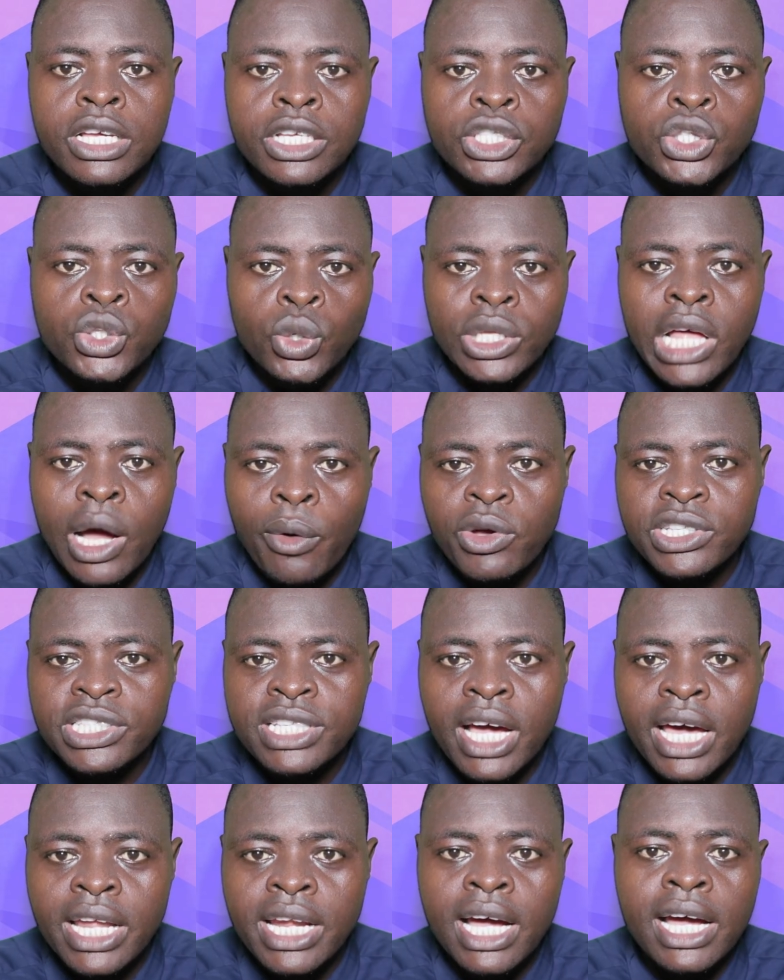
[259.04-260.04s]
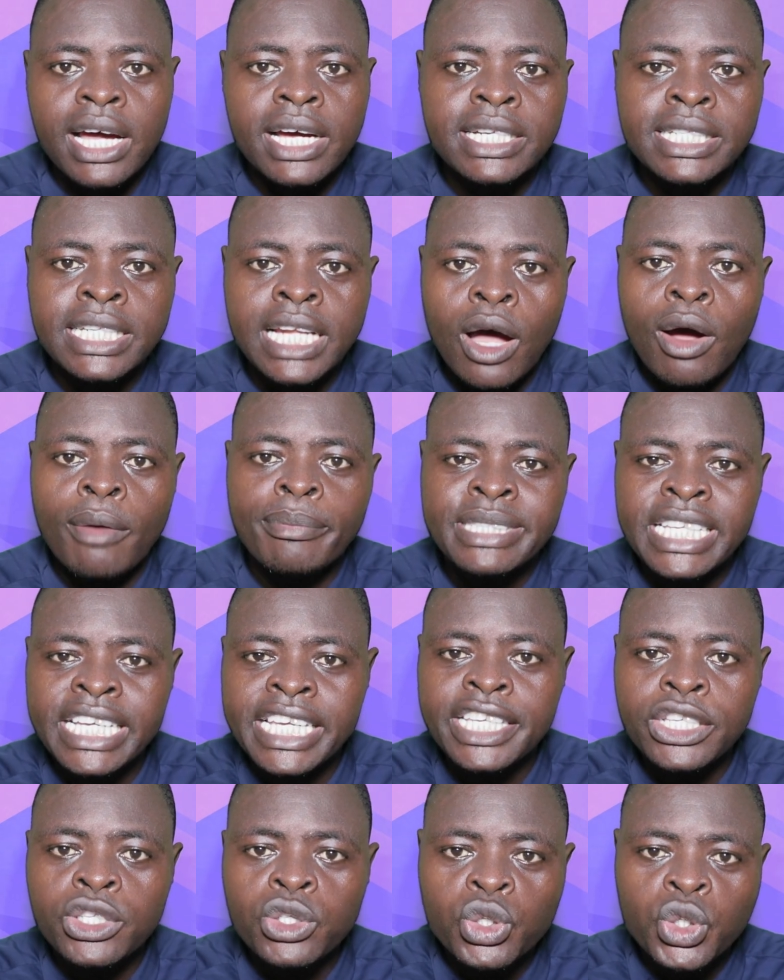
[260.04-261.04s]
So that was Ghana. Now I'm
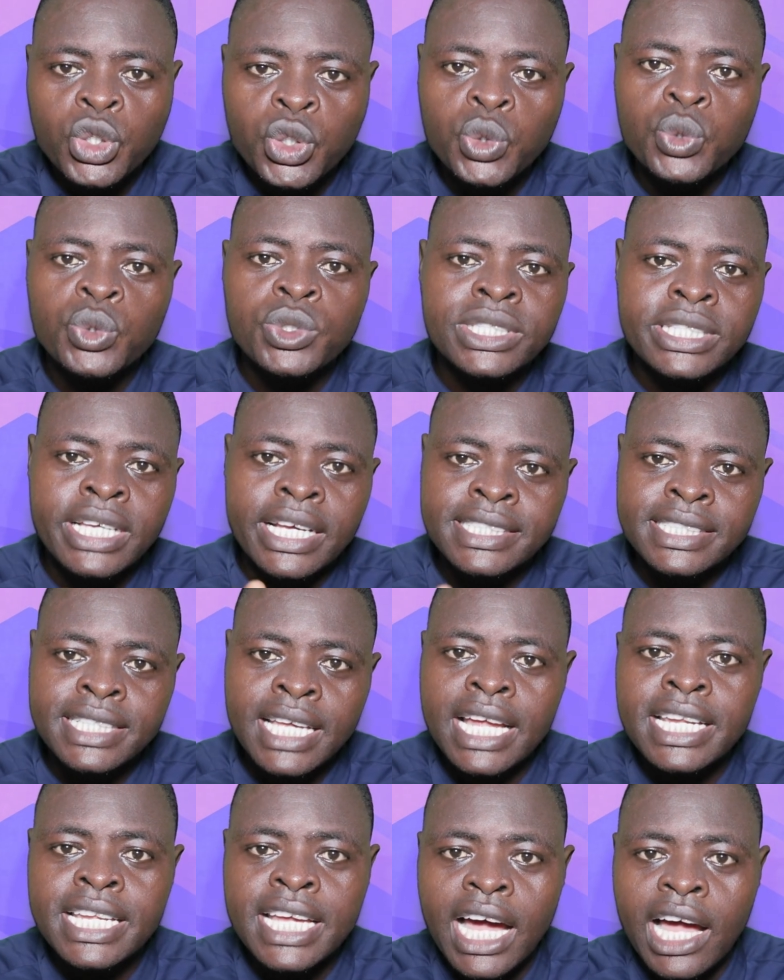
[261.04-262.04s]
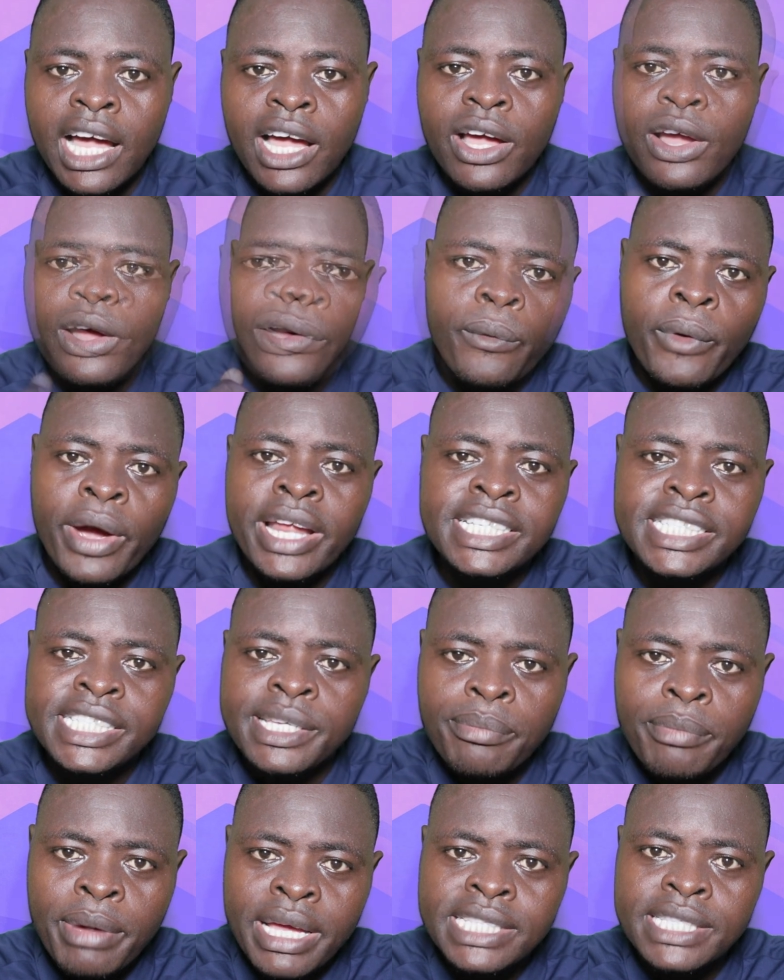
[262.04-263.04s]
taking you to Tanzania when
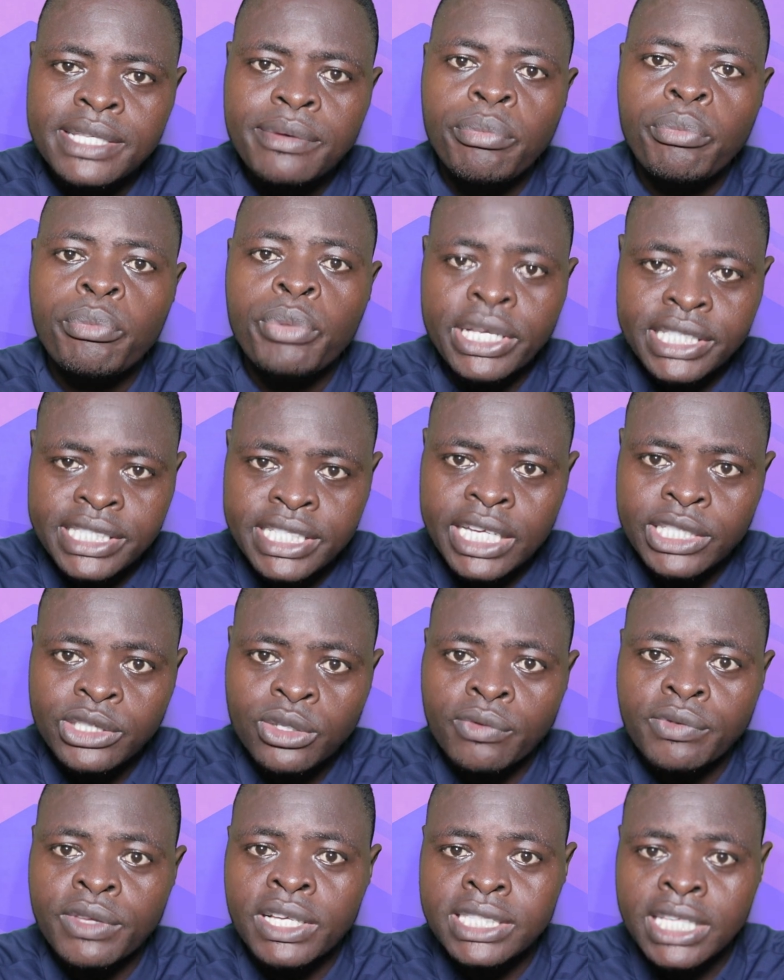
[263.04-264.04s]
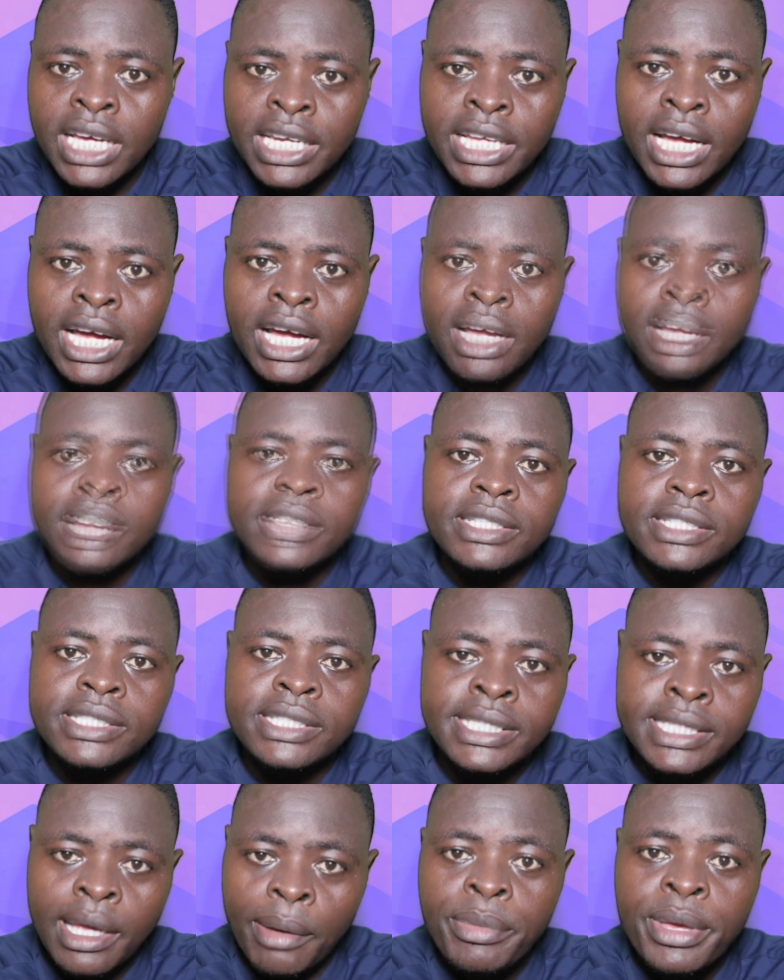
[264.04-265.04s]
she met President of Tanzania,
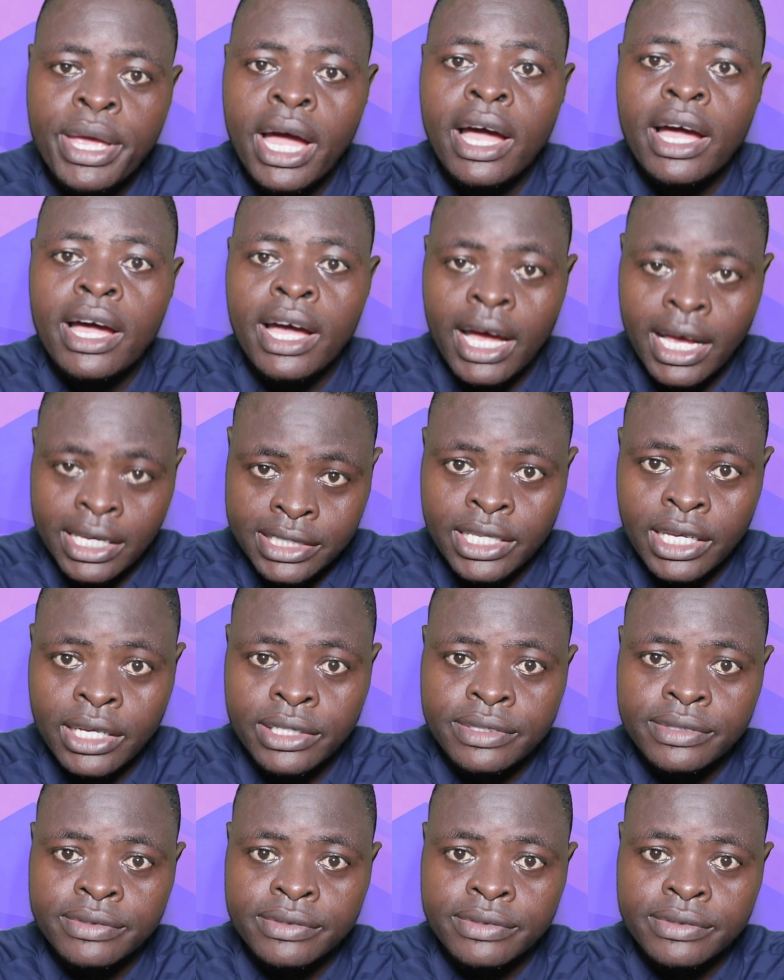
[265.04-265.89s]
Samia Hassan.